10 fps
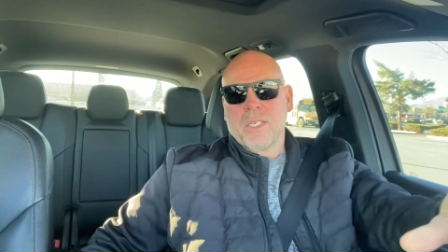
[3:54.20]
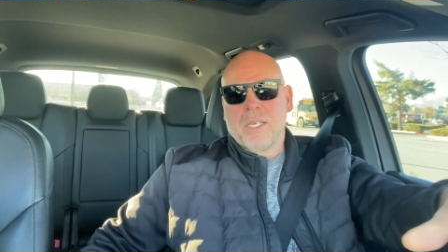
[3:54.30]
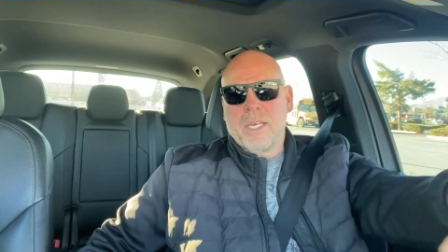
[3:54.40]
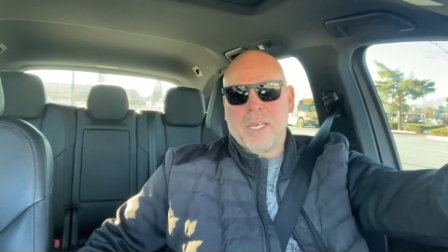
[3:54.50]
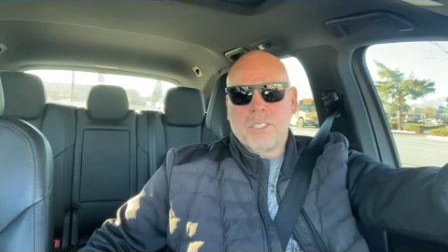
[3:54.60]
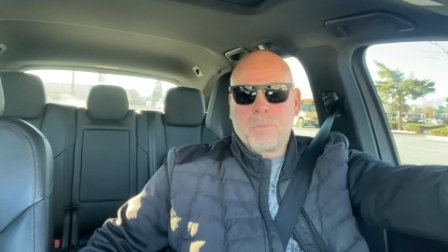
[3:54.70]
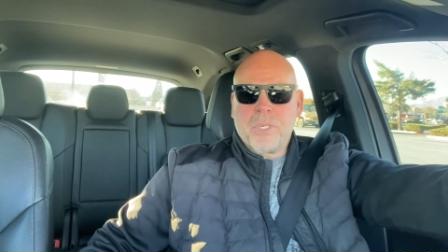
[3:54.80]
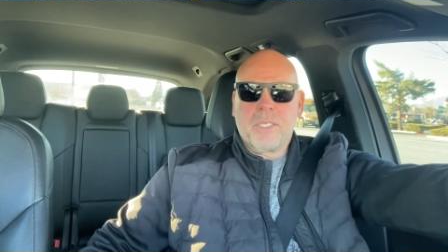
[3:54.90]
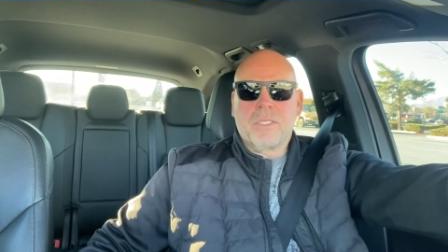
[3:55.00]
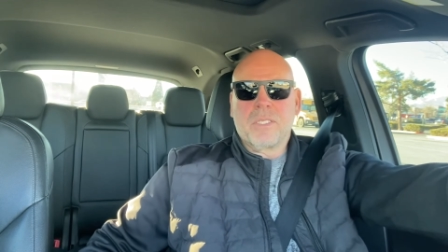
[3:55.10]
and to
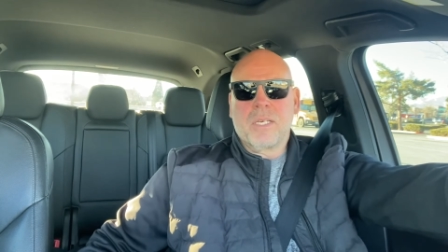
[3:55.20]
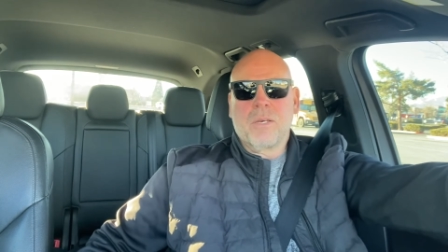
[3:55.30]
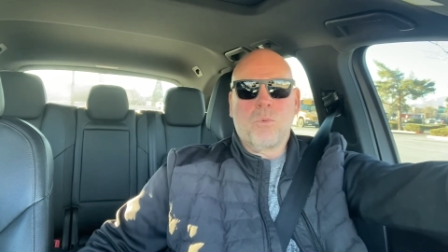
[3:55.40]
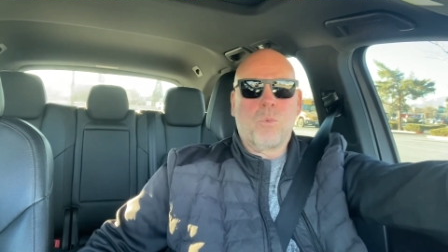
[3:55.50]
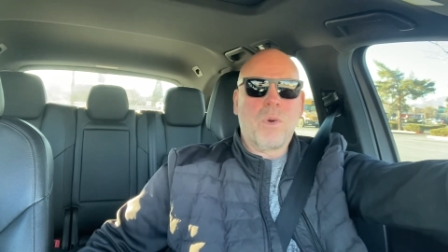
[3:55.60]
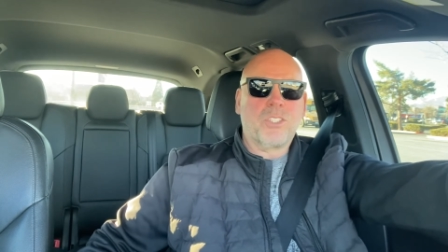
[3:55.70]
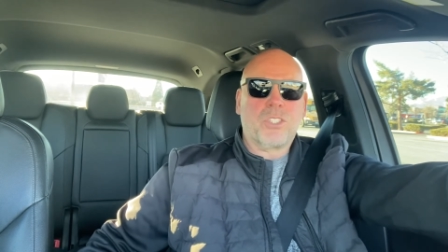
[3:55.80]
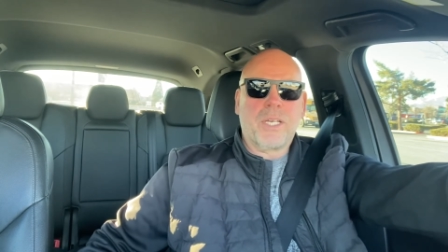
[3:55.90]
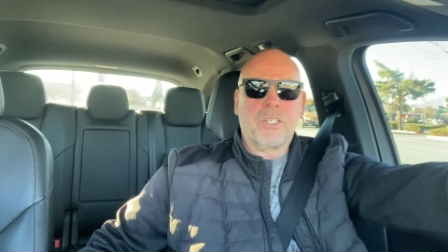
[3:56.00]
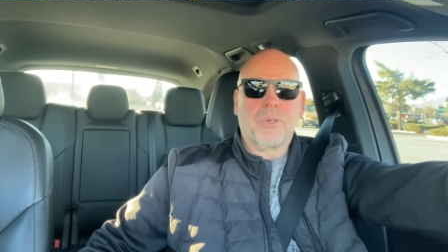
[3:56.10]
pit uh, one
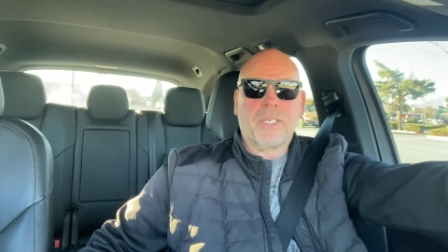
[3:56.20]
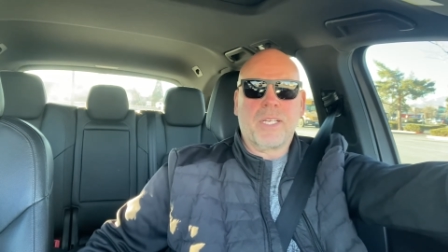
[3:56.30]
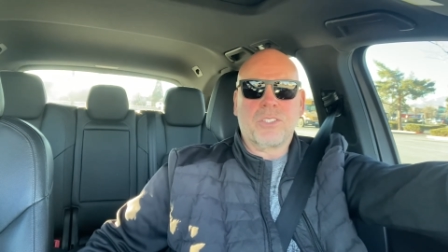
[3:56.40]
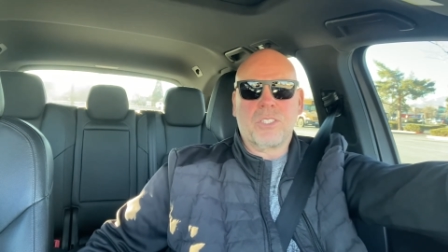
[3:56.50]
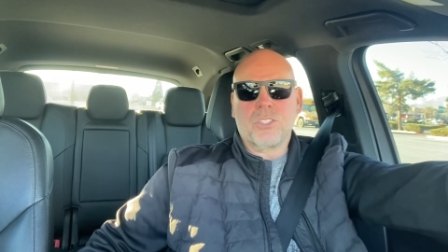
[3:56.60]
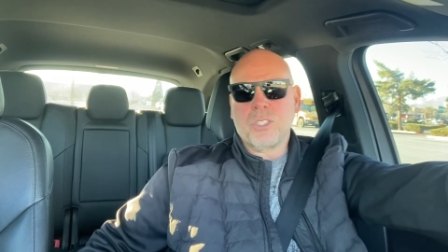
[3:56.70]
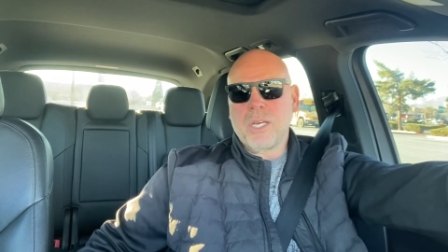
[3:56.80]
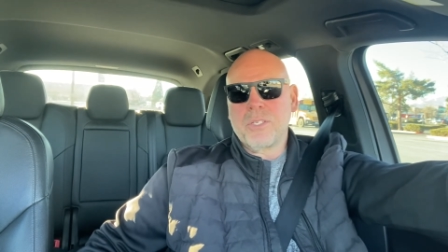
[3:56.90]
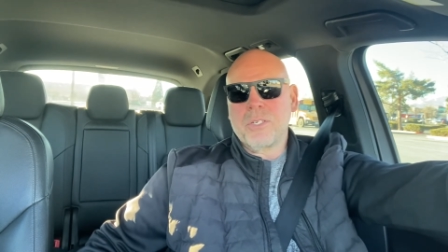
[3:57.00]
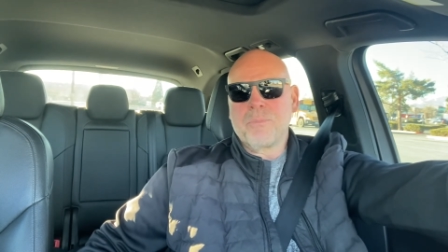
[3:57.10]
gender against each
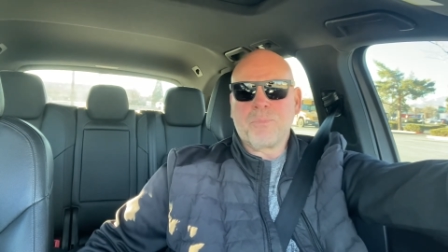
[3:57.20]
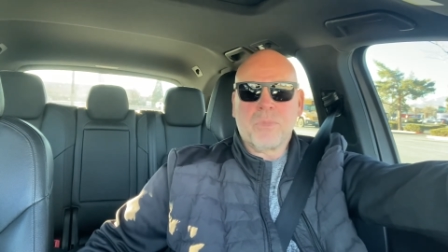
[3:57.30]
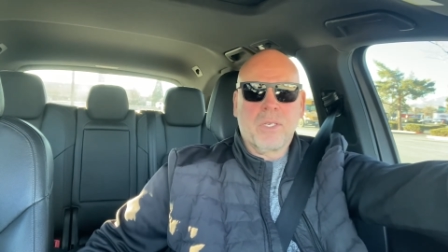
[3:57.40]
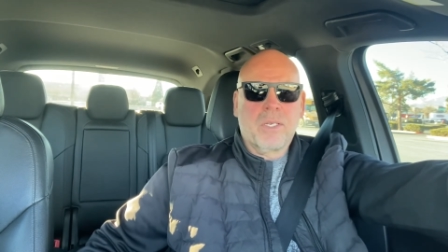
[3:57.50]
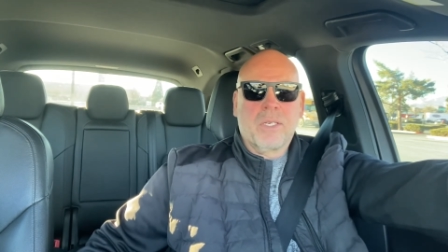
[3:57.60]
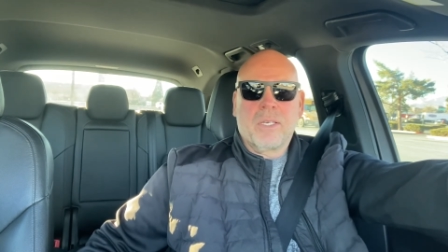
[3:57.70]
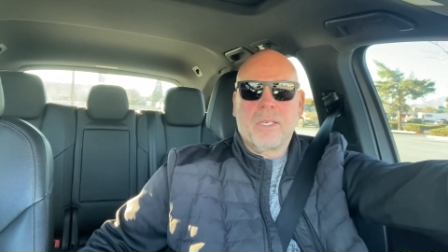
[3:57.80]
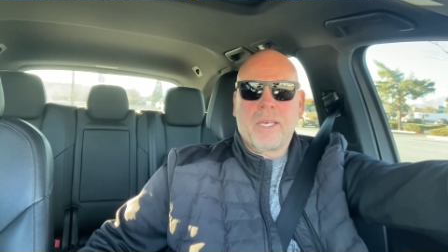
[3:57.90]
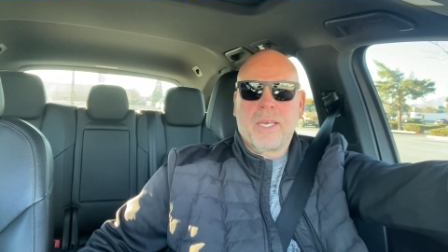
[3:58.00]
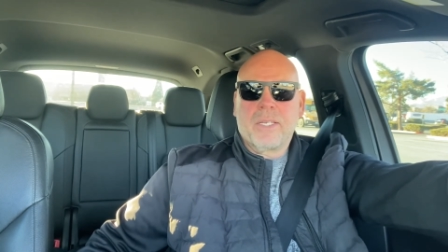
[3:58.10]
other.
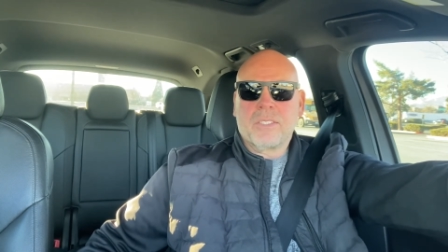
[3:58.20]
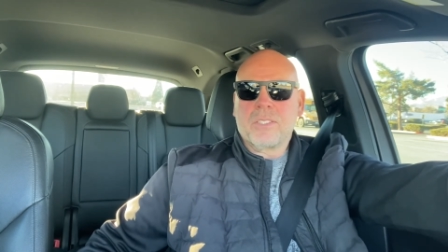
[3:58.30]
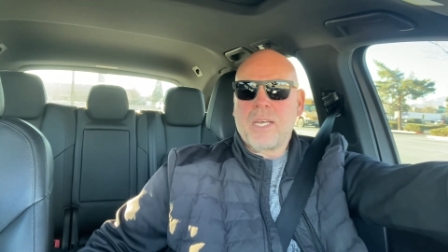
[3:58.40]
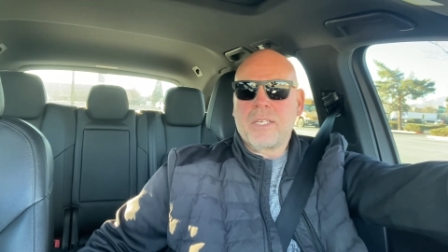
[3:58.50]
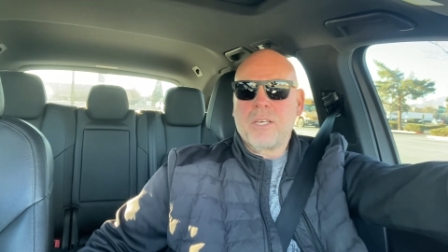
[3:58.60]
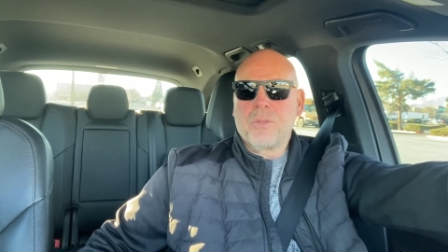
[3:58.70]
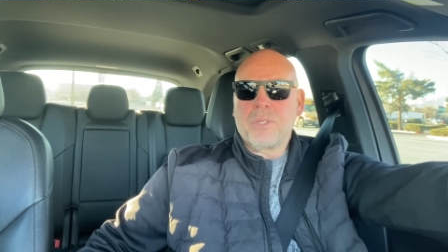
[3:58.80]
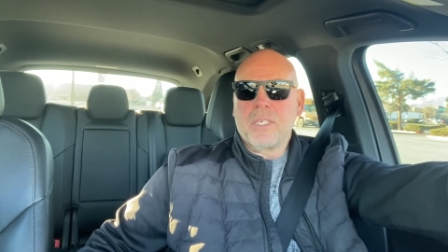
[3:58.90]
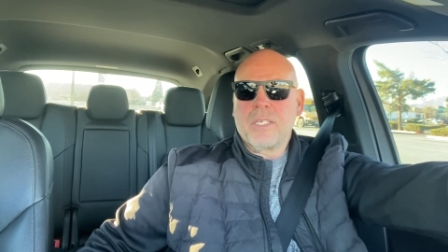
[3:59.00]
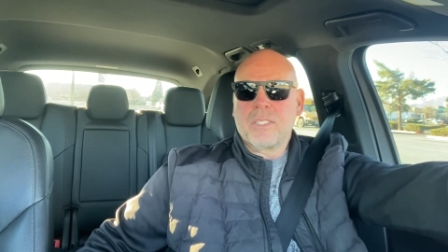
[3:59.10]
And it's not
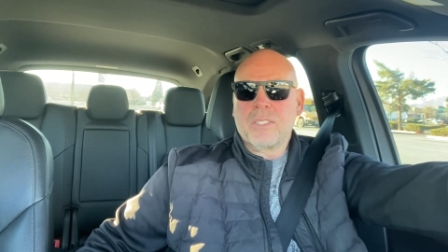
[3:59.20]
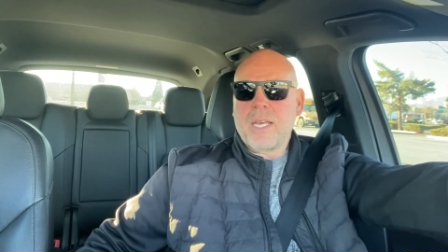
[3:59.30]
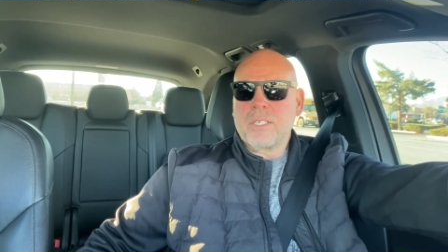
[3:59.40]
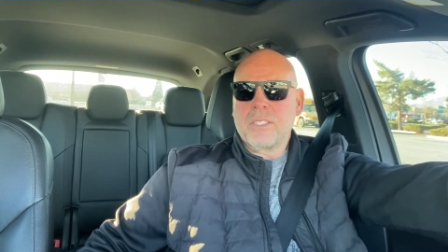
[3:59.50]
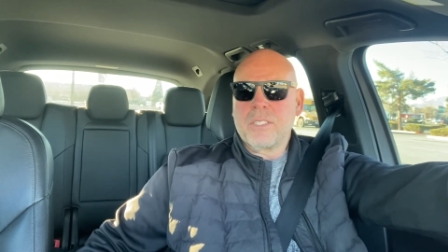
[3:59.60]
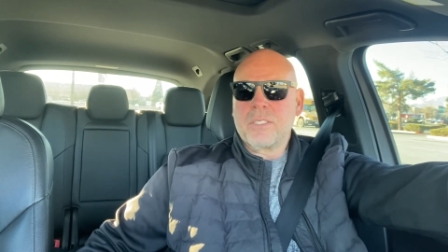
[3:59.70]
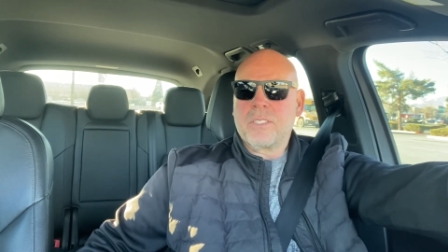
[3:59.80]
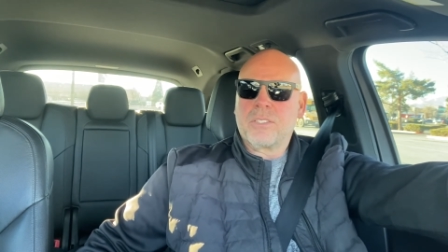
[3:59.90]
healthy. It's not good.